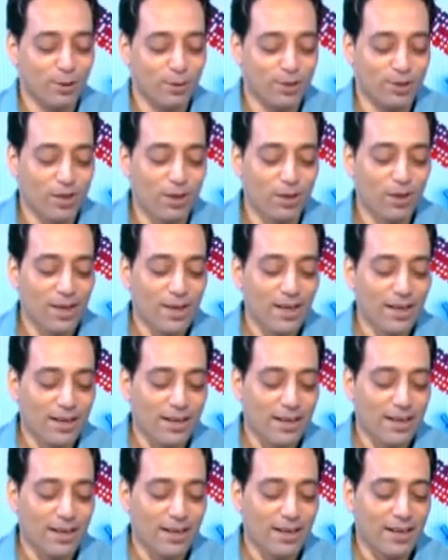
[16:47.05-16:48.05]
So
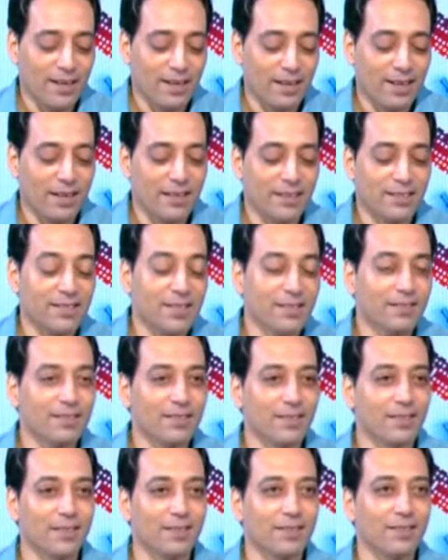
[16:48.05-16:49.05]
is it
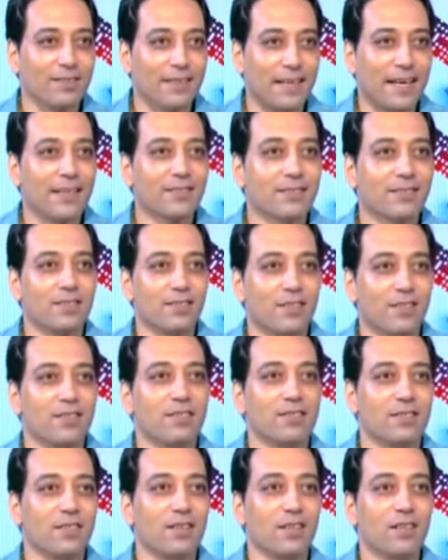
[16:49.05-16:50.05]
that
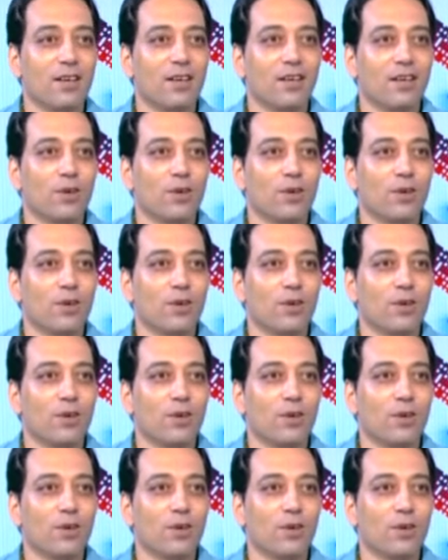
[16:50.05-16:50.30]
easy,